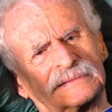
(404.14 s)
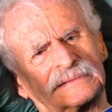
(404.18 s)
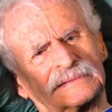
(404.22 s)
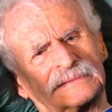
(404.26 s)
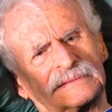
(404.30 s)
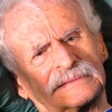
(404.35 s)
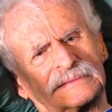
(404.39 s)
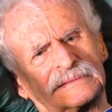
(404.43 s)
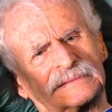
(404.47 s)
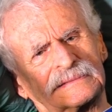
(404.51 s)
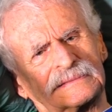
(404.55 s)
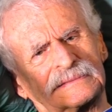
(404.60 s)

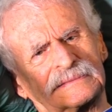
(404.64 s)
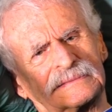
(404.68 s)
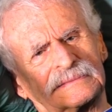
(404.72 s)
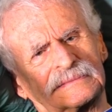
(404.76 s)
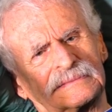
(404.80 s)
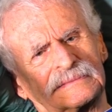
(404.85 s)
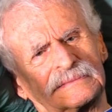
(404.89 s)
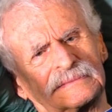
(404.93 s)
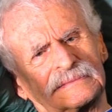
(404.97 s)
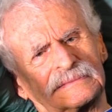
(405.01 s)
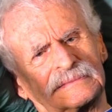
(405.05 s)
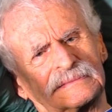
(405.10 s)

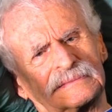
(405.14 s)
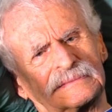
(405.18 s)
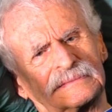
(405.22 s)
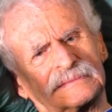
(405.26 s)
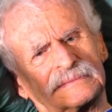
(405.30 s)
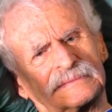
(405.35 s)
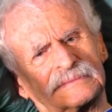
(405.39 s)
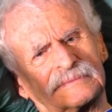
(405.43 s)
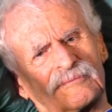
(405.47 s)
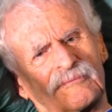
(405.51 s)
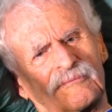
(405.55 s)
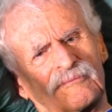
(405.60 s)

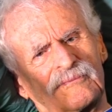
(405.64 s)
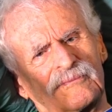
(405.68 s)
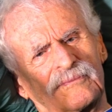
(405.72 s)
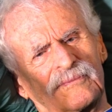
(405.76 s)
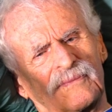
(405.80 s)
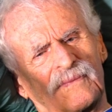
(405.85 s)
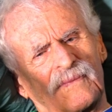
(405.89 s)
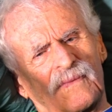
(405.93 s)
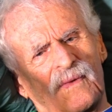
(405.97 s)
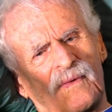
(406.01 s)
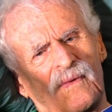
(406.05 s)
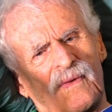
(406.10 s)

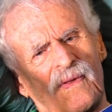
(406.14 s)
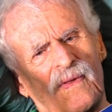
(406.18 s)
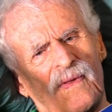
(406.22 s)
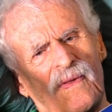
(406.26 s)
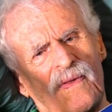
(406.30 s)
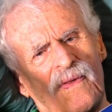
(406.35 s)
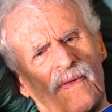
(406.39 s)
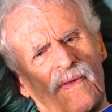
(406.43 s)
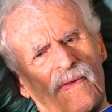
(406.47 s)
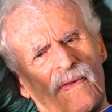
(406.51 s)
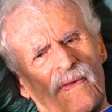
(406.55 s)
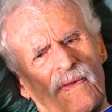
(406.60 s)

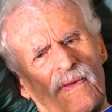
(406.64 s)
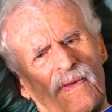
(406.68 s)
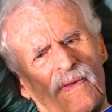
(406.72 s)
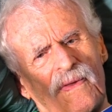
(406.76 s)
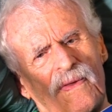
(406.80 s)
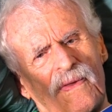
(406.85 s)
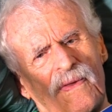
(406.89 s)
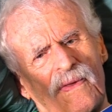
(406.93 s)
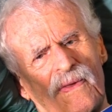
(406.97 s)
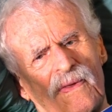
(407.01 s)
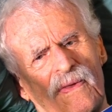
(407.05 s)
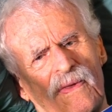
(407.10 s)

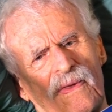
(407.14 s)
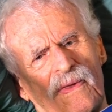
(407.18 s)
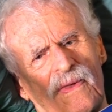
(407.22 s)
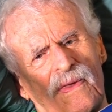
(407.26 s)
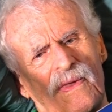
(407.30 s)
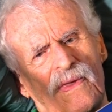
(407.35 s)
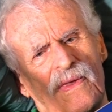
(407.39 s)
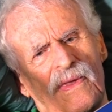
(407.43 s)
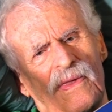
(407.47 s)
No one is speaking in this clip.